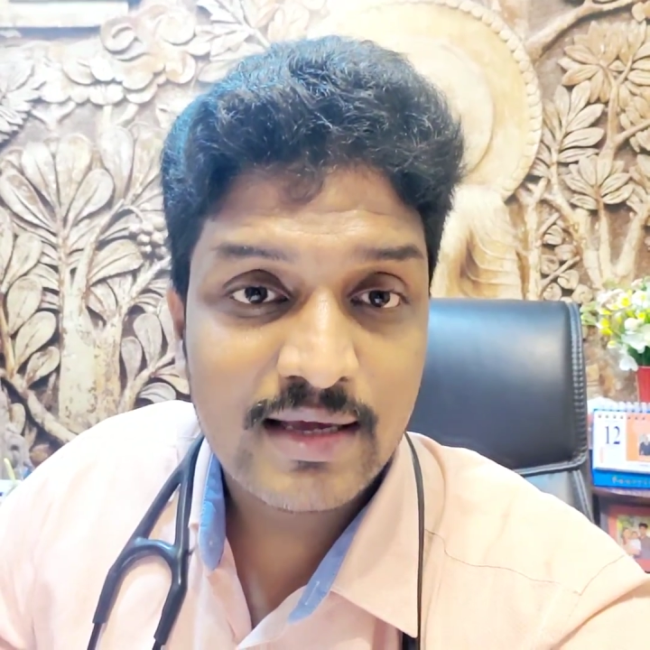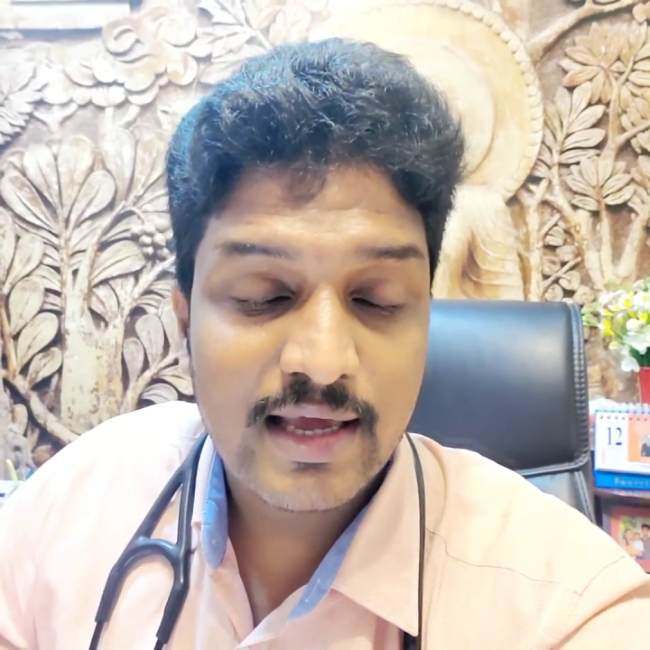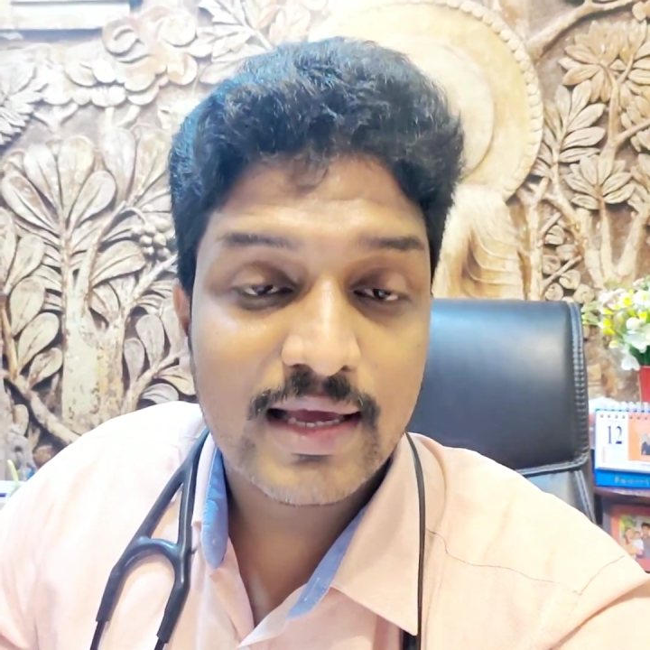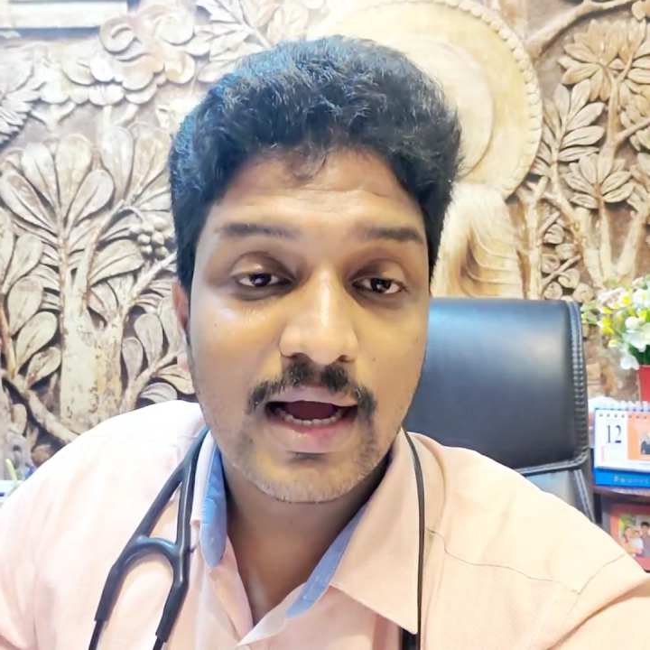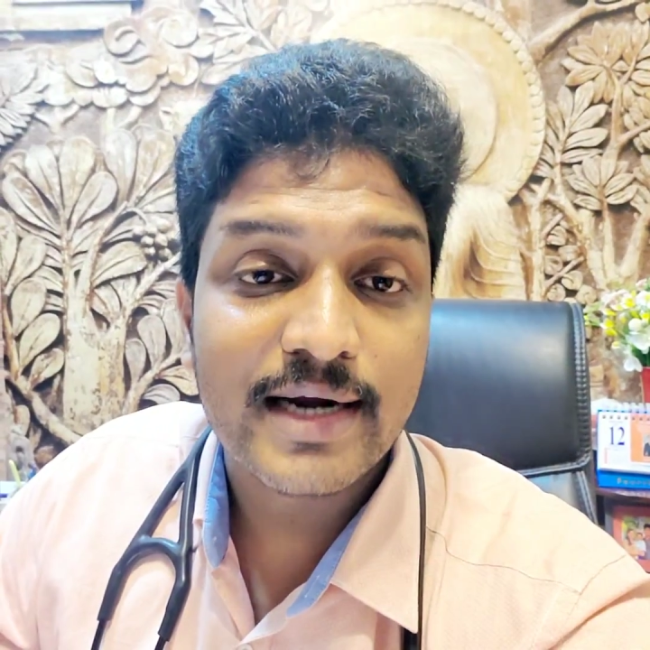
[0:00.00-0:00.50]
a
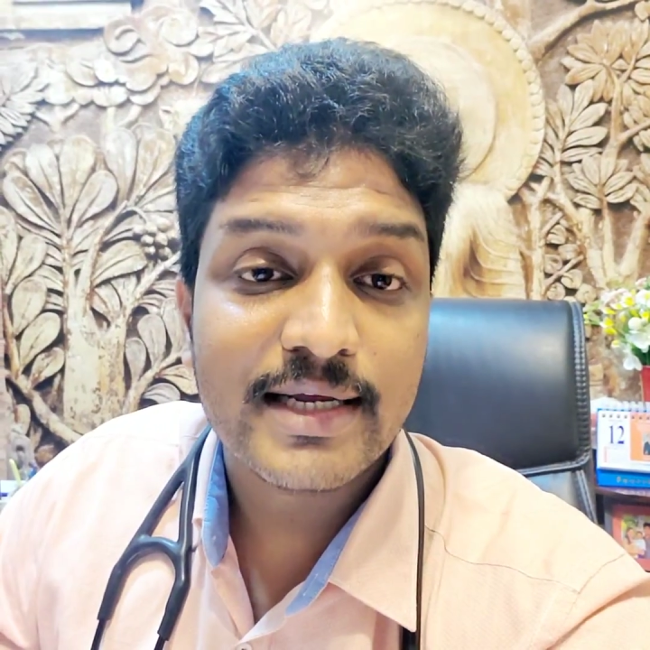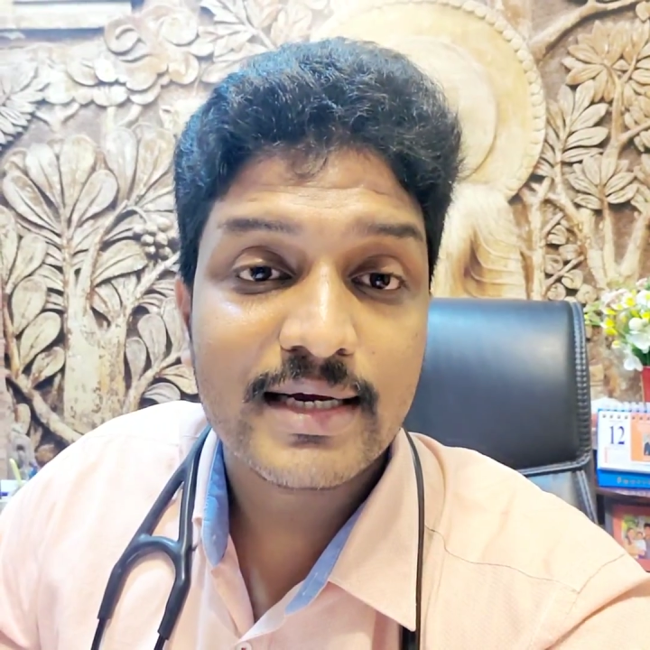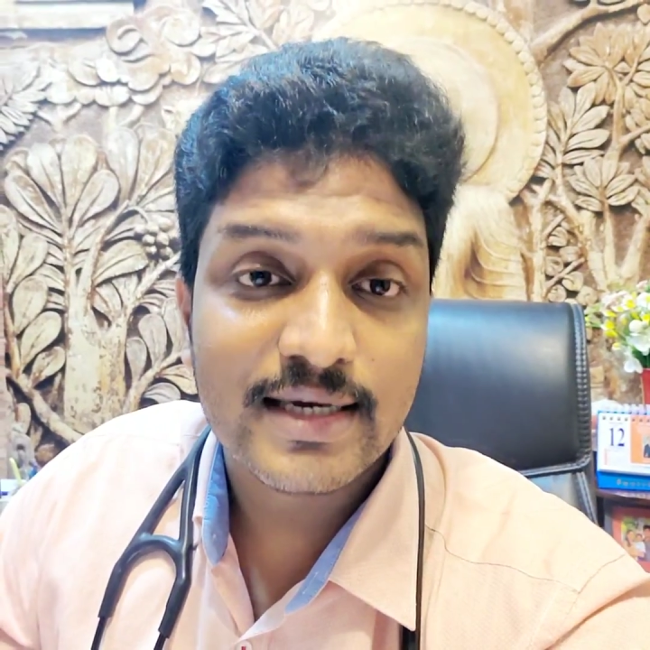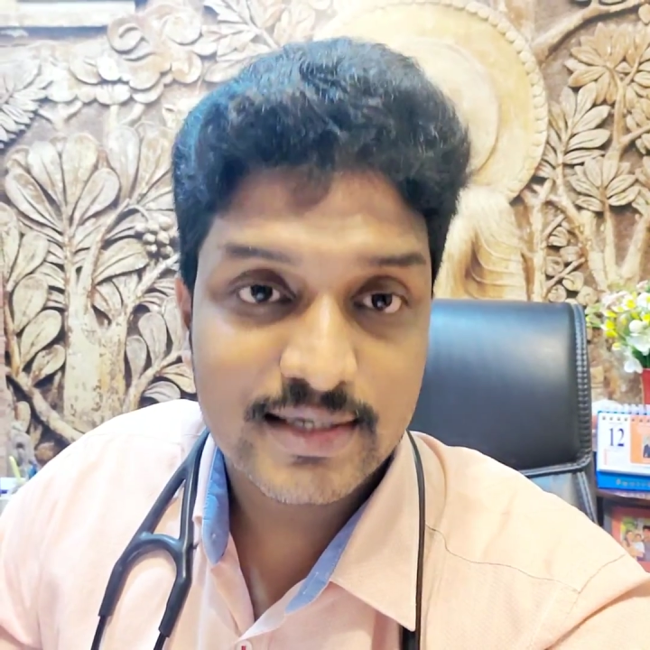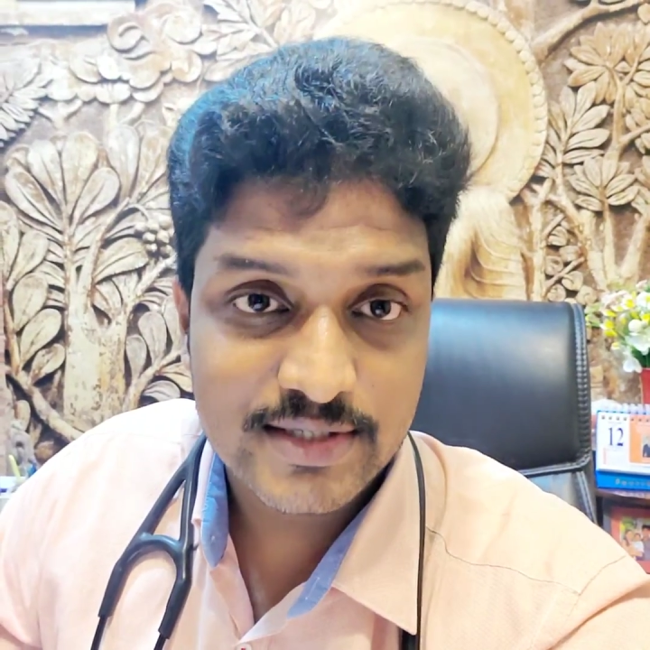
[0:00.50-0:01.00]

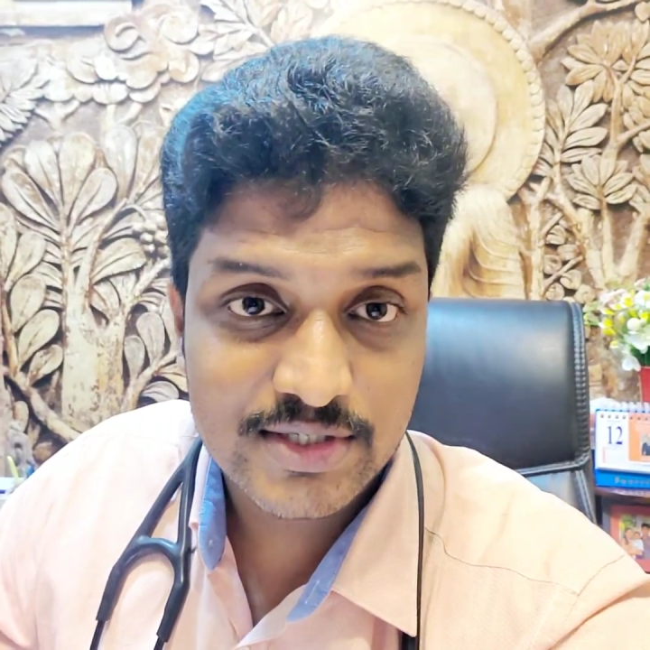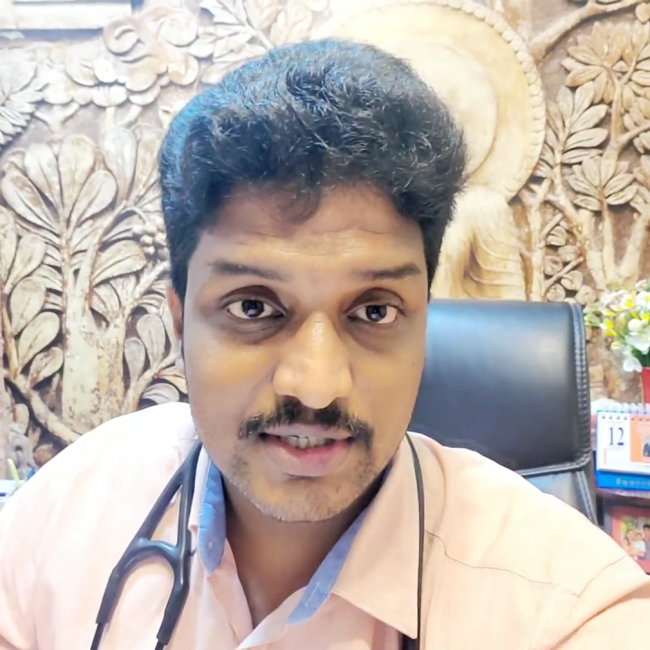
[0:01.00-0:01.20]
cardiac arrest,